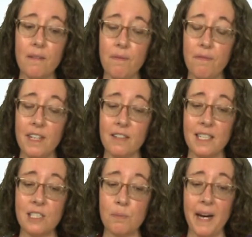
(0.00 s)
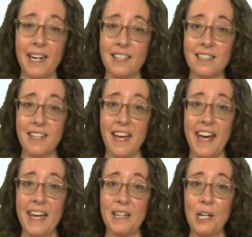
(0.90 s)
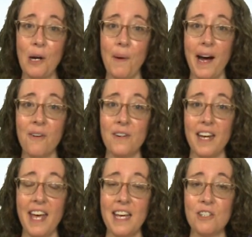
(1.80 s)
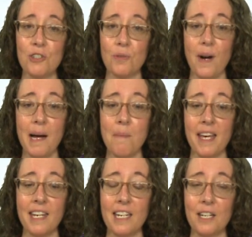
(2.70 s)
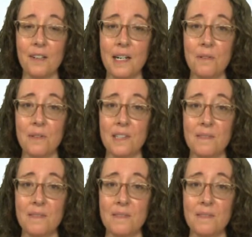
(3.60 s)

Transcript: feel inspired and go out and try making your own.